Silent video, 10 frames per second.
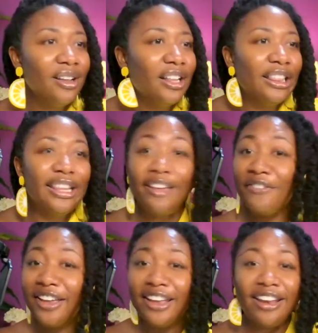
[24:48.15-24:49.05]

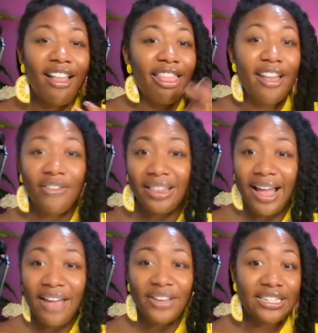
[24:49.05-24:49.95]
living, loving
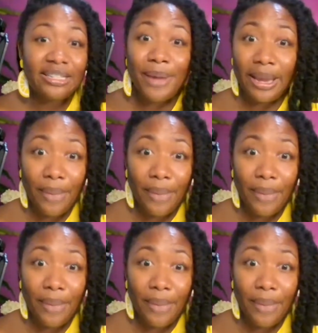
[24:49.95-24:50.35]
life, and just making